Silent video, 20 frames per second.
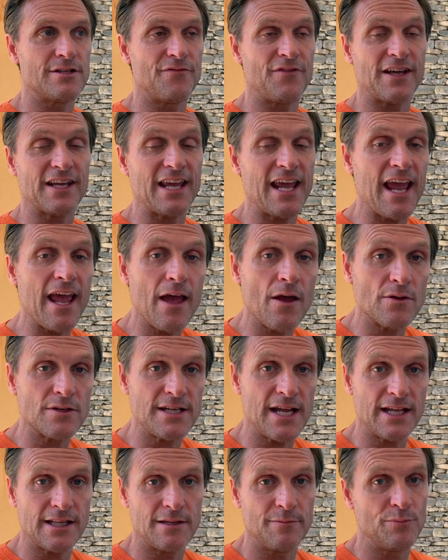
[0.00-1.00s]
if I can't
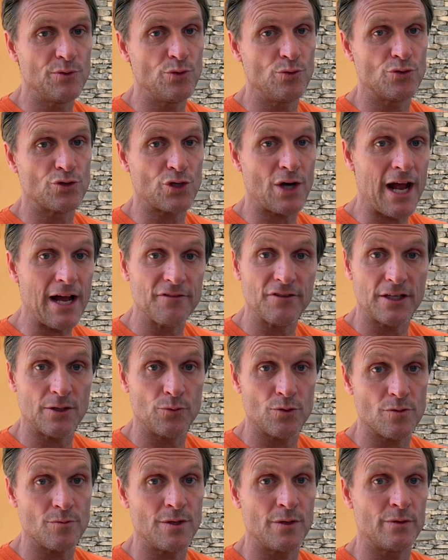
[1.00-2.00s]
take the boot traveling
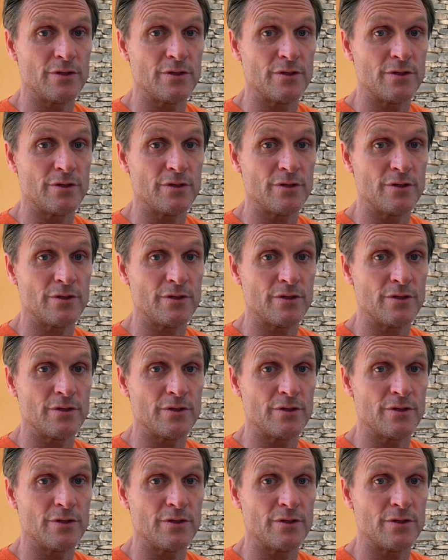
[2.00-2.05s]
with me,